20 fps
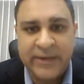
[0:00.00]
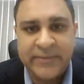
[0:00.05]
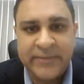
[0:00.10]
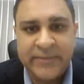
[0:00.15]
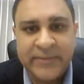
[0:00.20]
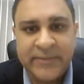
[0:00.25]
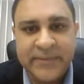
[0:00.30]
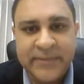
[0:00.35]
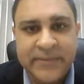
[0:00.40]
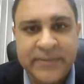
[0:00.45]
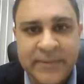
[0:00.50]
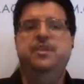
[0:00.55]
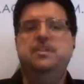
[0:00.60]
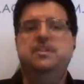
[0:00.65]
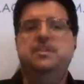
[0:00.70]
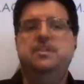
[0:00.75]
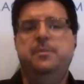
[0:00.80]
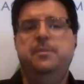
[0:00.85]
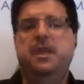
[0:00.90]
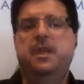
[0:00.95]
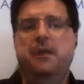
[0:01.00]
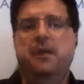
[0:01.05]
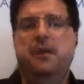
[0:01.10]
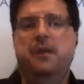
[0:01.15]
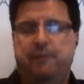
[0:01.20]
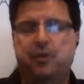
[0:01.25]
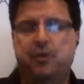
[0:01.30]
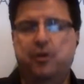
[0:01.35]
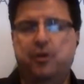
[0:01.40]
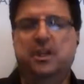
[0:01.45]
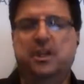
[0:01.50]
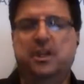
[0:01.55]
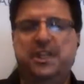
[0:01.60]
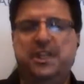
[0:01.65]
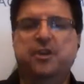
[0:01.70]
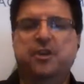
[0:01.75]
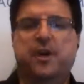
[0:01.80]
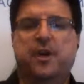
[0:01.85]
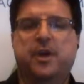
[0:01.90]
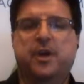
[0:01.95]
Oh, so this could be like a vertically
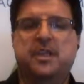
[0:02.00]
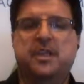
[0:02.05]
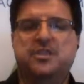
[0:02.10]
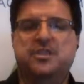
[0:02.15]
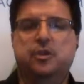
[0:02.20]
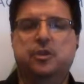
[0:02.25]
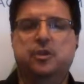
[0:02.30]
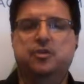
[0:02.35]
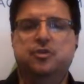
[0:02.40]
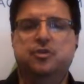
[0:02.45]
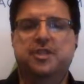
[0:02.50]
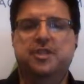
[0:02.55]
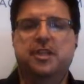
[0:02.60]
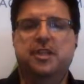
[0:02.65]
integrated solution here.